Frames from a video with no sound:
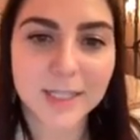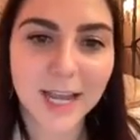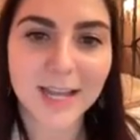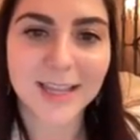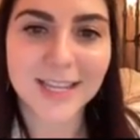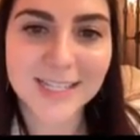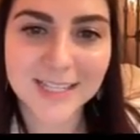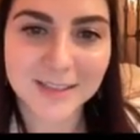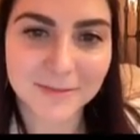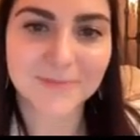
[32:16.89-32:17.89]
Because again, this
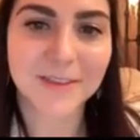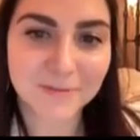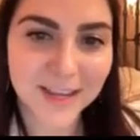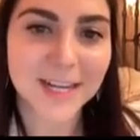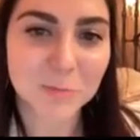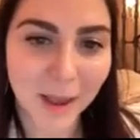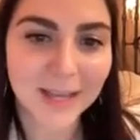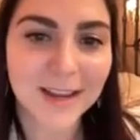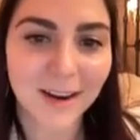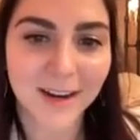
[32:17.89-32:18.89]
is the fetus
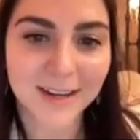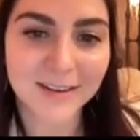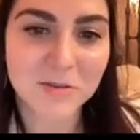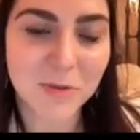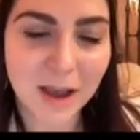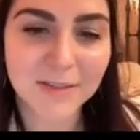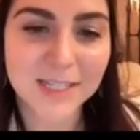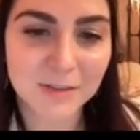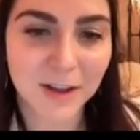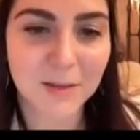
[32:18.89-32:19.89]
back here, and you have
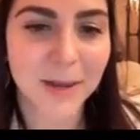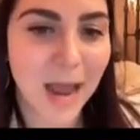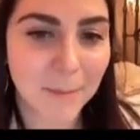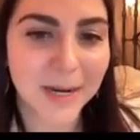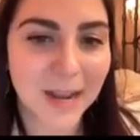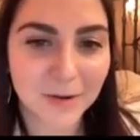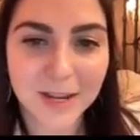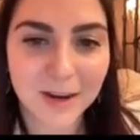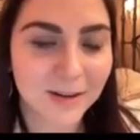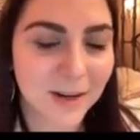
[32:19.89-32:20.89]
this development happening out
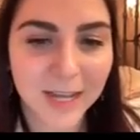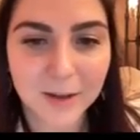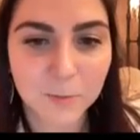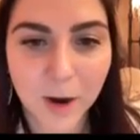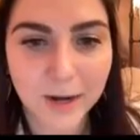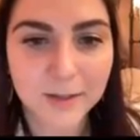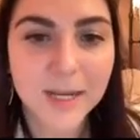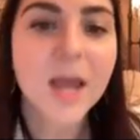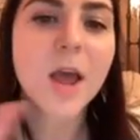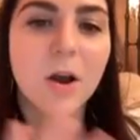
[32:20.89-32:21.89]
here. Again,
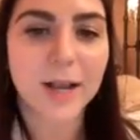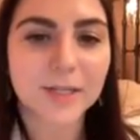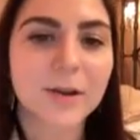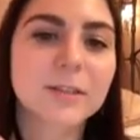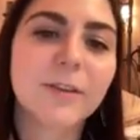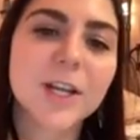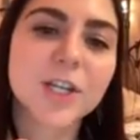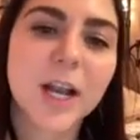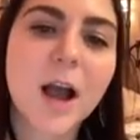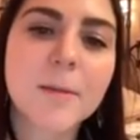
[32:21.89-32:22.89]
wild. Okay, so now it's
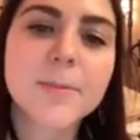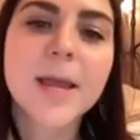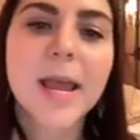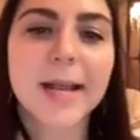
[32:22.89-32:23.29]
finishing up.